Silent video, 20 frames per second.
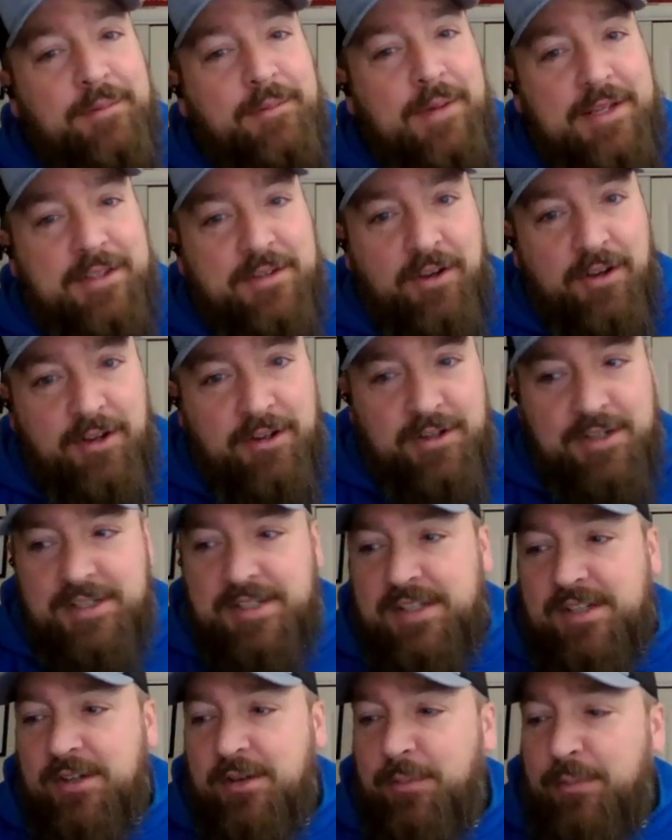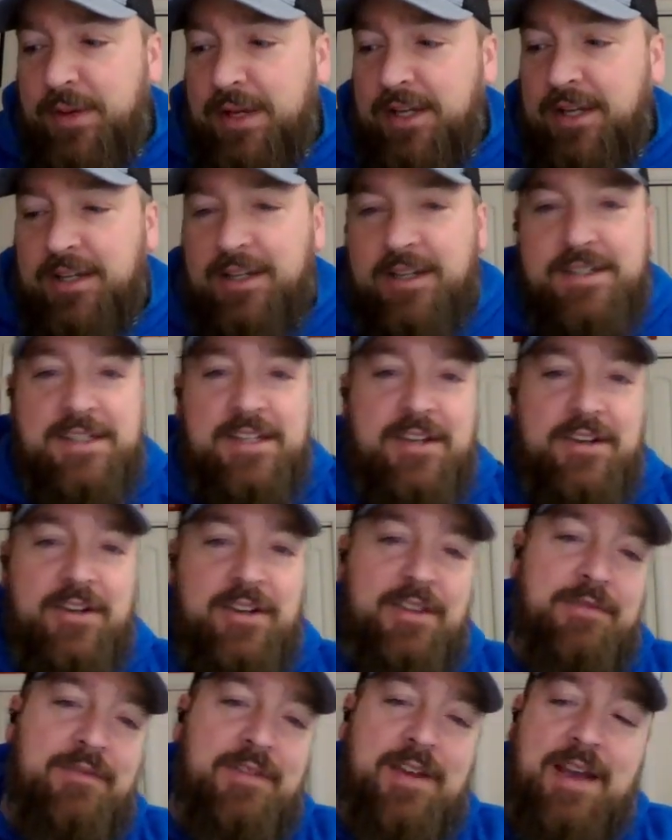my daughter is still beating us here
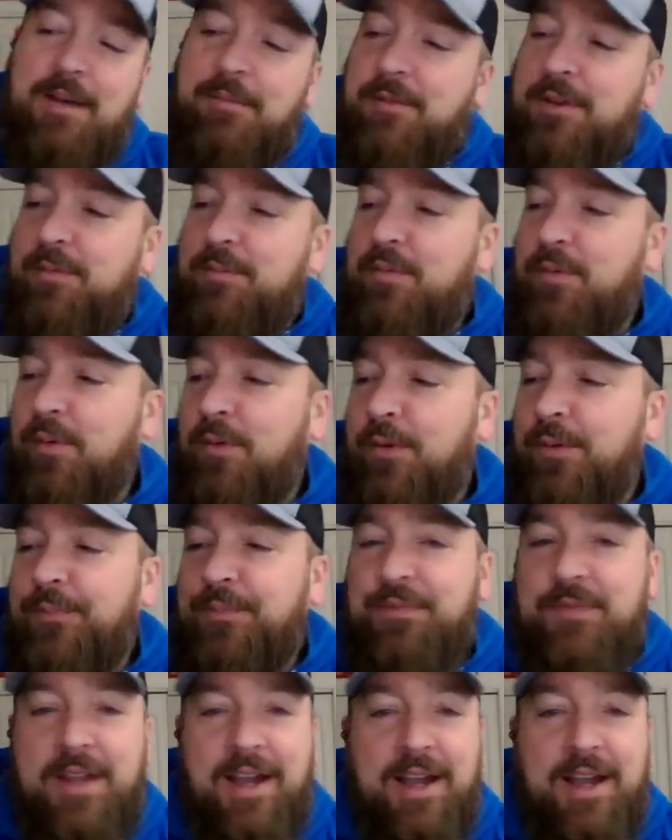in the family pool.